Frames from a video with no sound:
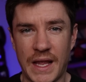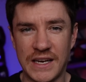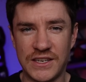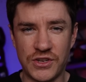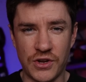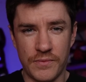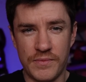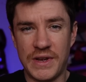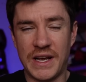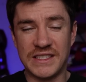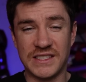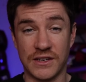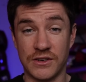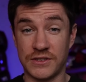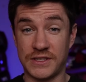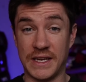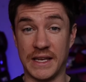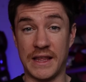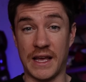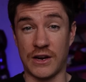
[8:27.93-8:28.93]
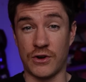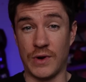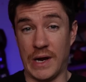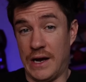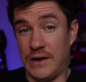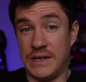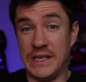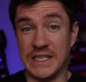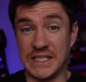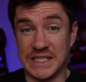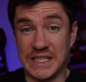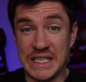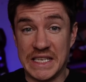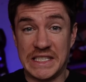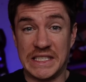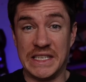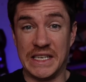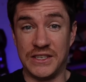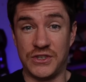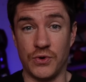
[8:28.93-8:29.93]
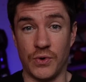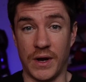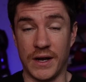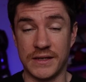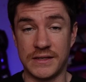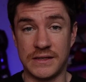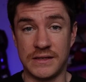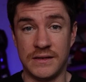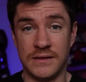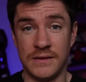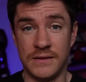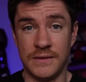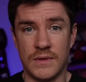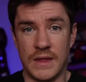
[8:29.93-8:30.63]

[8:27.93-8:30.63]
I just hope you guys understand that Creality is listening to us.